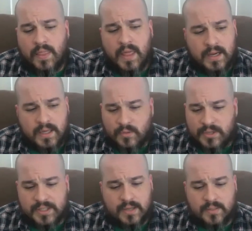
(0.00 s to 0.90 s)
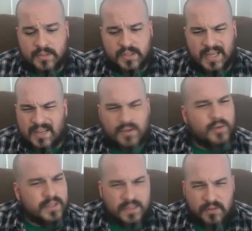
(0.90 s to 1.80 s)
Then he reached out to me saying, hey, don't you
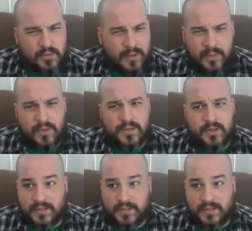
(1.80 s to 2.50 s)
guys have a 3D printer?